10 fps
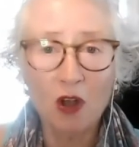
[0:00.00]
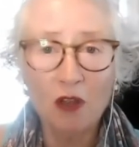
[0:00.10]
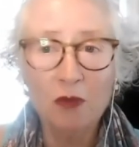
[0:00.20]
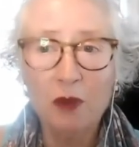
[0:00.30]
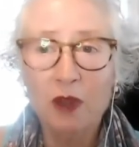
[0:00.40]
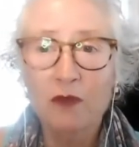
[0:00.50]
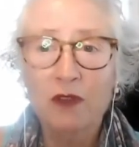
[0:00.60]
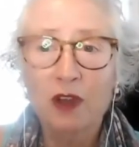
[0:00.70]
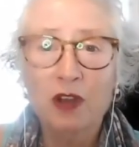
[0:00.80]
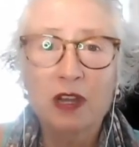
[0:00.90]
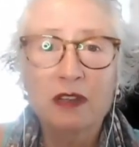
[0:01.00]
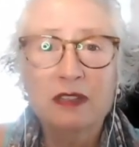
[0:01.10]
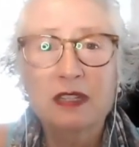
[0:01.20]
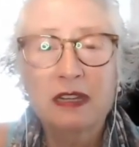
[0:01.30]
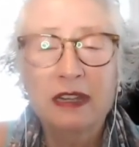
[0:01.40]
the rare
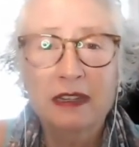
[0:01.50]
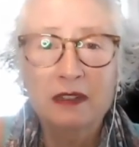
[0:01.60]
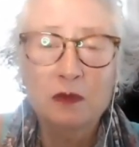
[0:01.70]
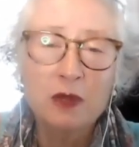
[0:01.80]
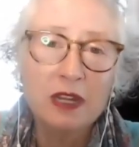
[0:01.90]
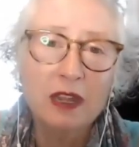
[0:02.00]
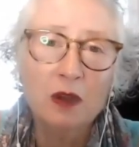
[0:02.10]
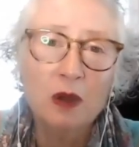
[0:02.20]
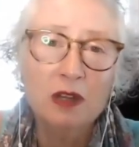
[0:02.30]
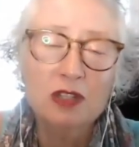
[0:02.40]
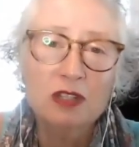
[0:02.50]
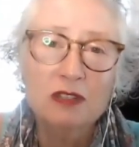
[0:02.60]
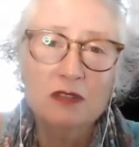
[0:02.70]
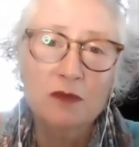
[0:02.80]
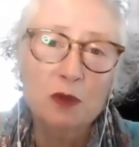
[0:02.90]
variants. And we get
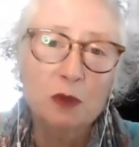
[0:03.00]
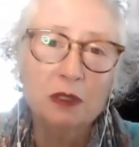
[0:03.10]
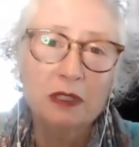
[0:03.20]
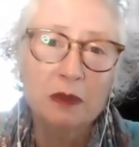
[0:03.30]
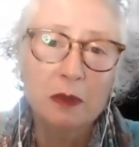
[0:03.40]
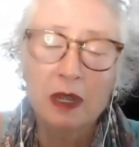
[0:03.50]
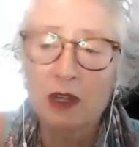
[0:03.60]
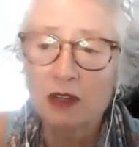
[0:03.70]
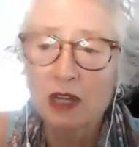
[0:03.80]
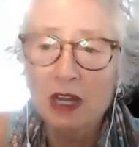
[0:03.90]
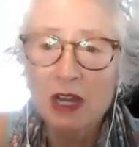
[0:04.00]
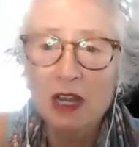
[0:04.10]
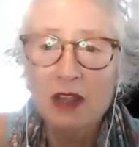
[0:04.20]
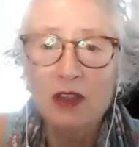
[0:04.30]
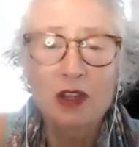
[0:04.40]
questions frequently about
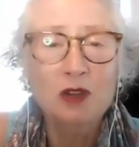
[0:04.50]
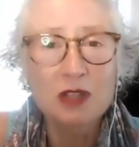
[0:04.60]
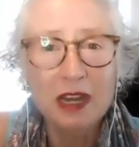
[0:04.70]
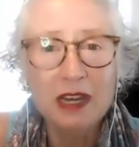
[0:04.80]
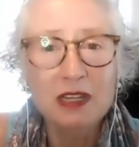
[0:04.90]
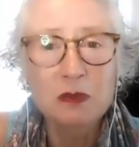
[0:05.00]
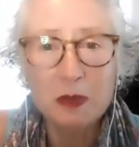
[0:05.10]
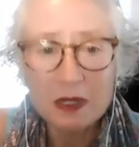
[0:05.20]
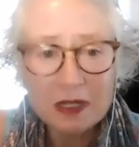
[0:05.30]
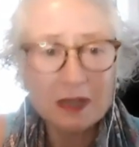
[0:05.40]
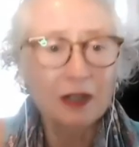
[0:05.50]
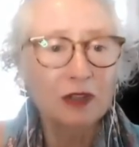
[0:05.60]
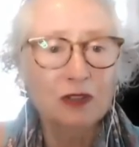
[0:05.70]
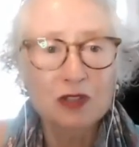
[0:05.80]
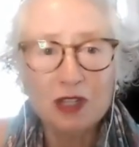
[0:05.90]
the cutaneous B
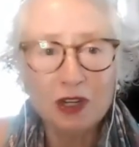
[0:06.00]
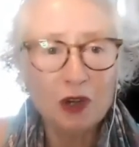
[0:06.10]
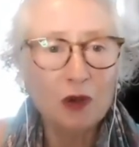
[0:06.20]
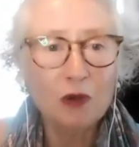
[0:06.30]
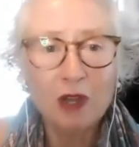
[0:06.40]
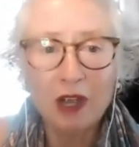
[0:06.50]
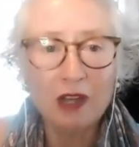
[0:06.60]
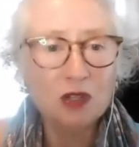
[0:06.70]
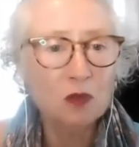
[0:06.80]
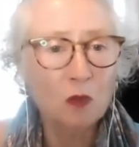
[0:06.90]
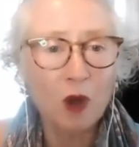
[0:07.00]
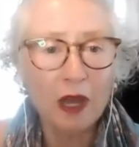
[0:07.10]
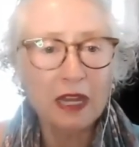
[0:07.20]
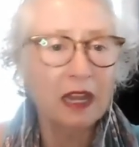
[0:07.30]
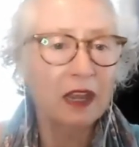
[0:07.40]
cells. Gosh, why
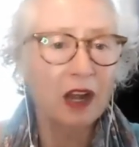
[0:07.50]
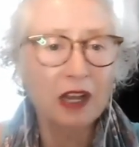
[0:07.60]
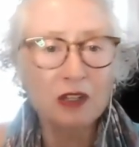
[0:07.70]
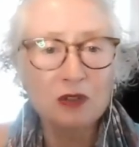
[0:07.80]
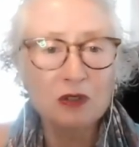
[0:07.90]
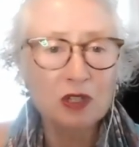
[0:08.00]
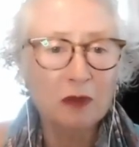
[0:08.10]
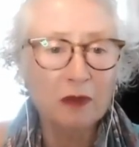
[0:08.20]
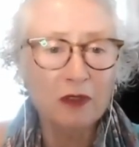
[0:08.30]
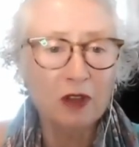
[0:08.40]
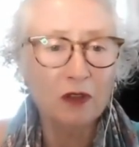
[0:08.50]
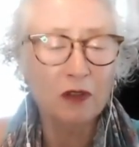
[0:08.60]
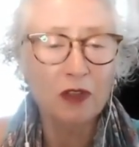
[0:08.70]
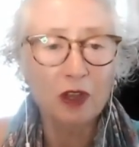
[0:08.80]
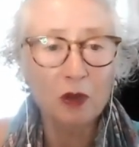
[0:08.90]
can't I do some of the other
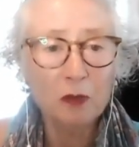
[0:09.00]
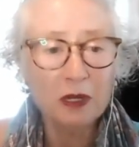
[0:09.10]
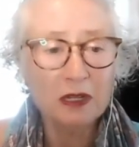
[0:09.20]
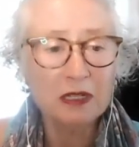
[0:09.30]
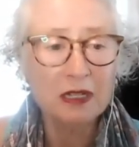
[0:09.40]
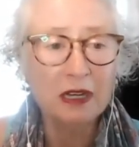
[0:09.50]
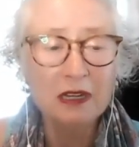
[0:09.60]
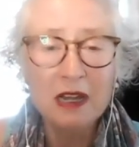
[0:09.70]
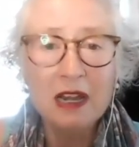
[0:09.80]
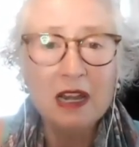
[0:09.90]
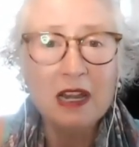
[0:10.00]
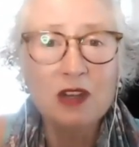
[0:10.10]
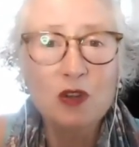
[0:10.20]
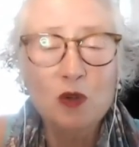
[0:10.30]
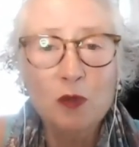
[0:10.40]
therapies? And in
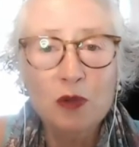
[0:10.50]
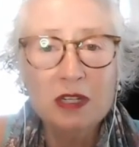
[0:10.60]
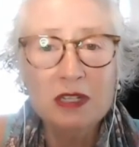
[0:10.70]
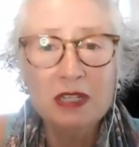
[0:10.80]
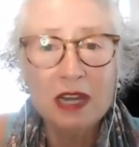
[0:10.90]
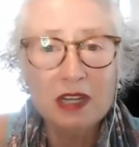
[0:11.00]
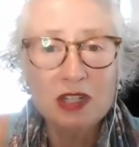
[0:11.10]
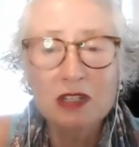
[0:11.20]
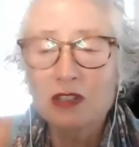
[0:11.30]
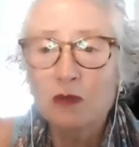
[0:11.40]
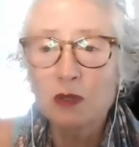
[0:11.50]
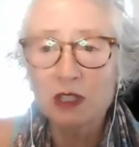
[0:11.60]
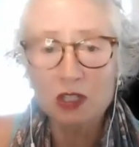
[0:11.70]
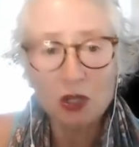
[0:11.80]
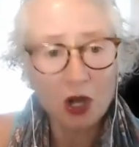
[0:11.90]
your presentation, you really
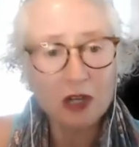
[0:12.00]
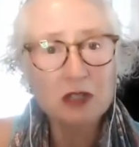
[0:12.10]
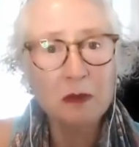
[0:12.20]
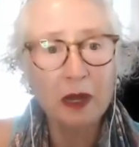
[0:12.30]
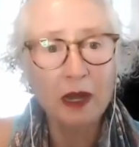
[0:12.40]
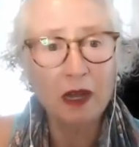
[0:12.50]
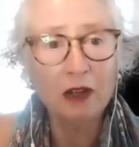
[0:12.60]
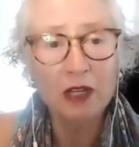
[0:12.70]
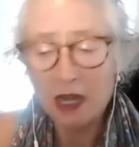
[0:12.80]
talked about